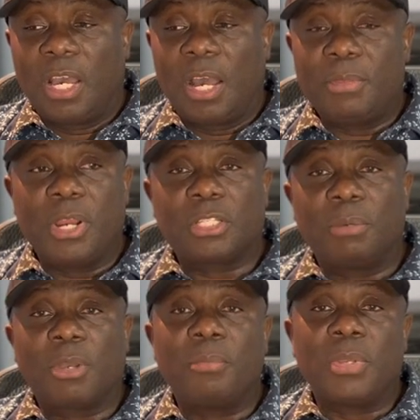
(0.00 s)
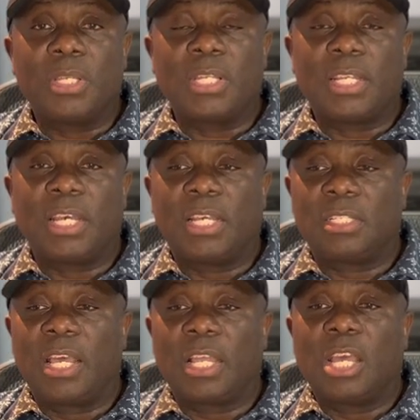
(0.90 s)
Um, there are some companies that
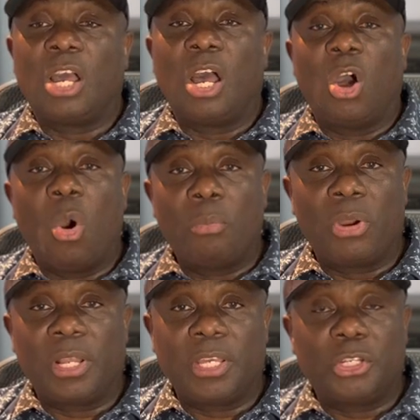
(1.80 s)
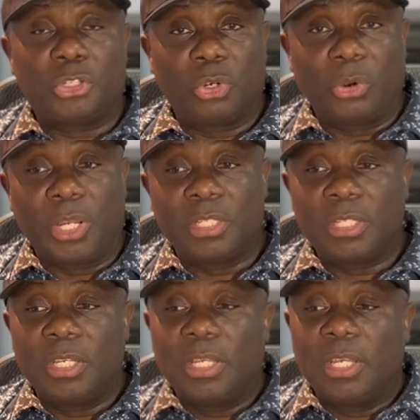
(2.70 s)
has like the umbrella
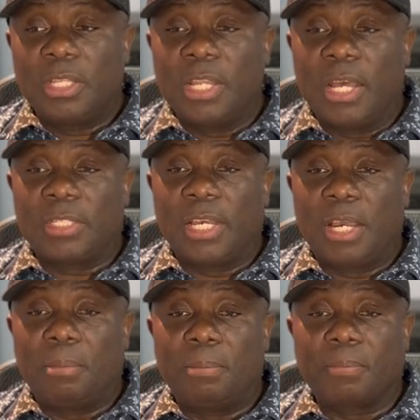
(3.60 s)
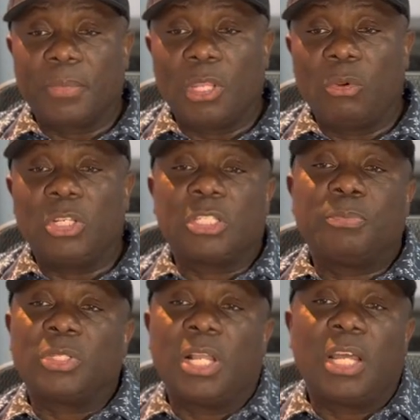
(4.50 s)
insurance that um, they will
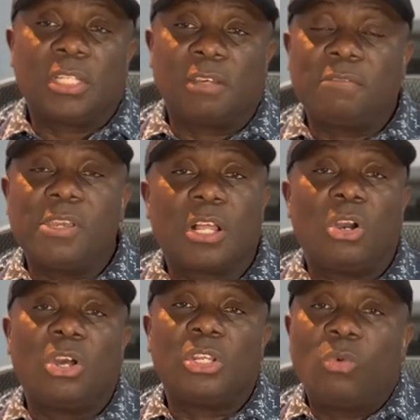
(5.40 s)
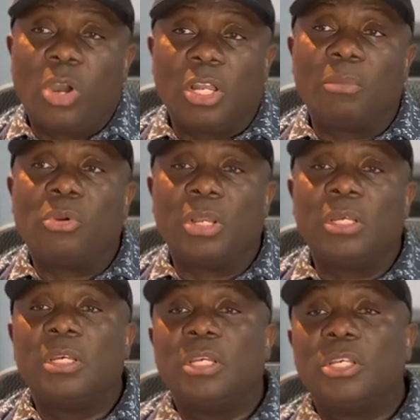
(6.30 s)
just put a lot of vehicle under one
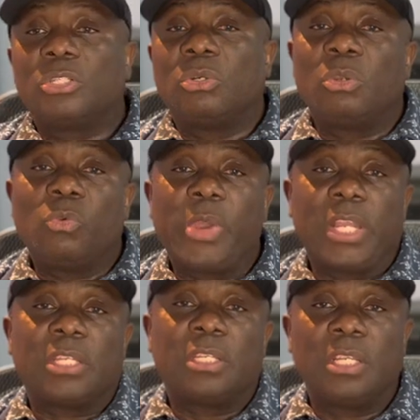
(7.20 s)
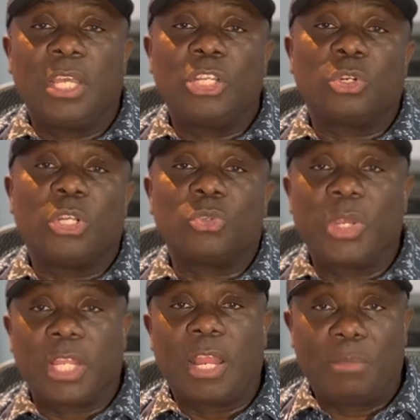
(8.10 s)
umbrella, so the rate, the insurance
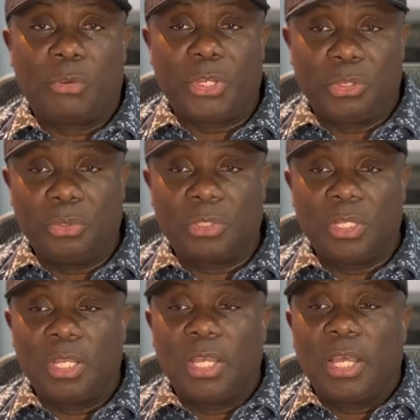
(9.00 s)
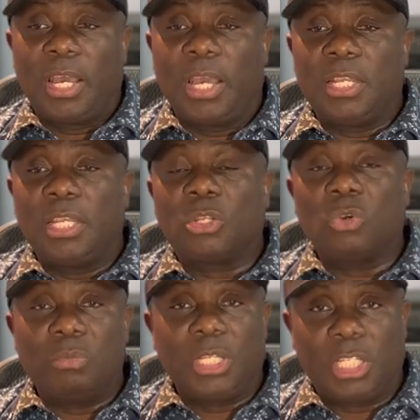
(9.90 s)
rate, can be reduced, and it
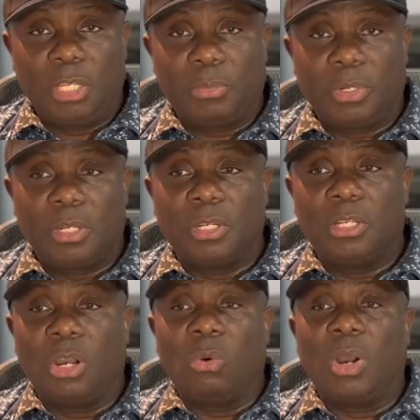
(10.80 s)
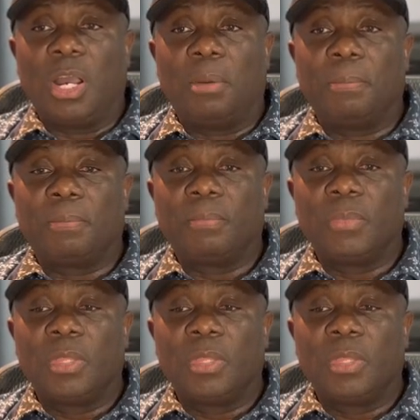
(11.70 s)
could be cheaper. Now, um,